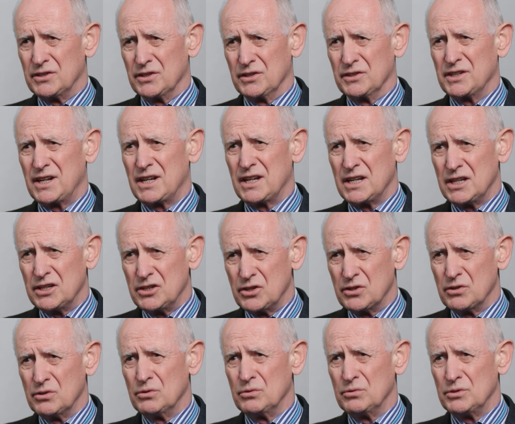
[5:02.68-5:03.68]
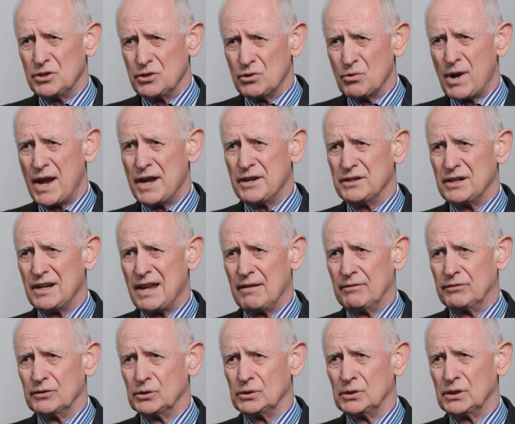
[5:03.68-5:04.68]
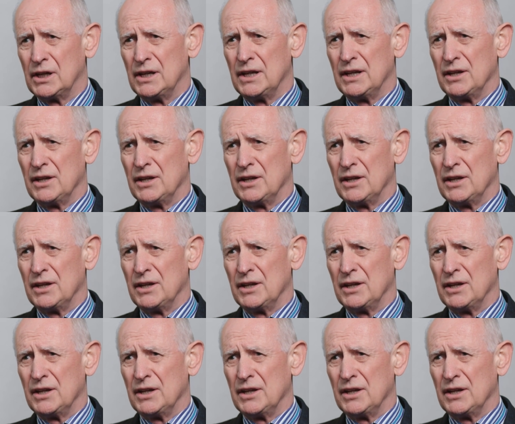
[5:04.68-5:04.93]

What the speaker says: at EU, UN level